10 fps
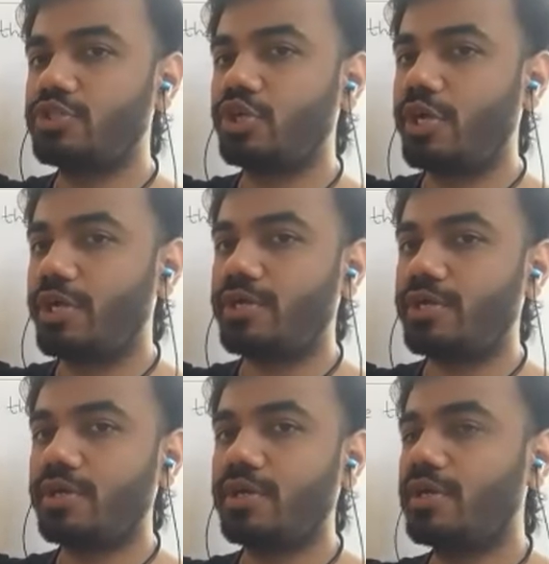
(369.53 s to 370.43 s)
joint,
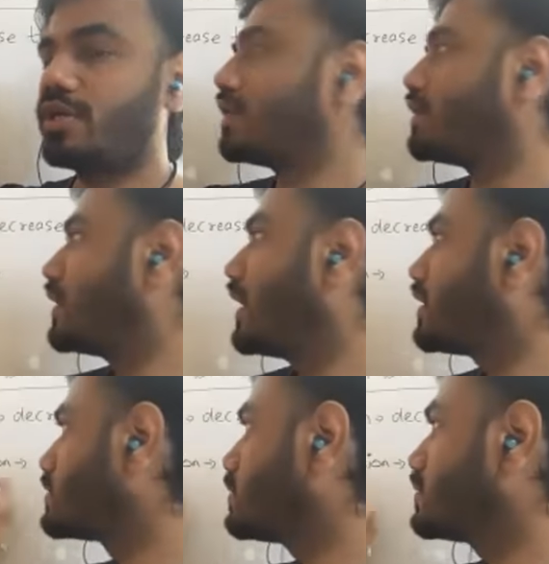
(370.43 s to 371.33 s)
that
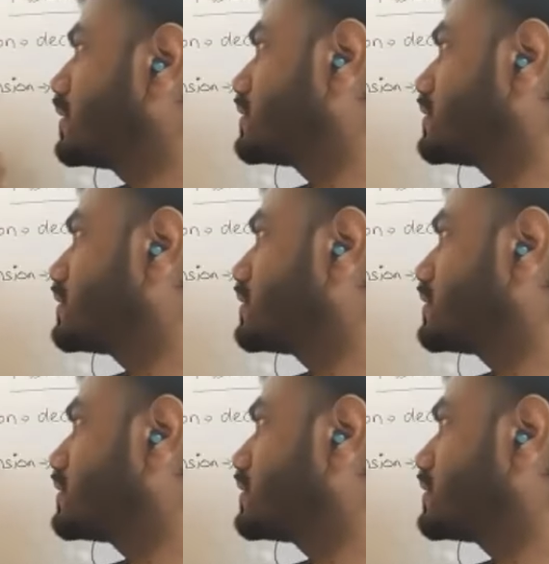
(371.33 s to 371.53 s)
is known